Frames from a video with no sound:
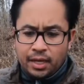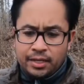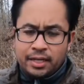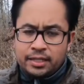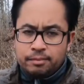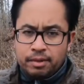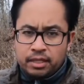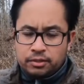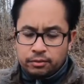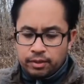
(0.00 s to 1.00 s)
and I did
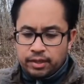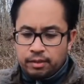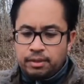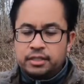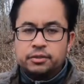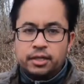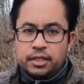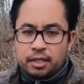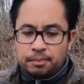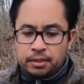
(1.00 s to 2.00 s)
measure it with a measuring
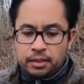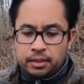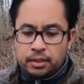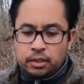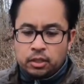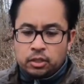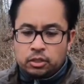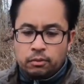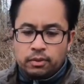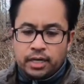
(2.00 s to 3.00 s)
cup.
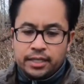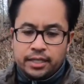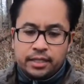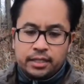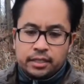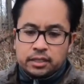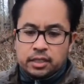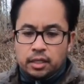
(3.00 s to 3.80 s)
So what I did is,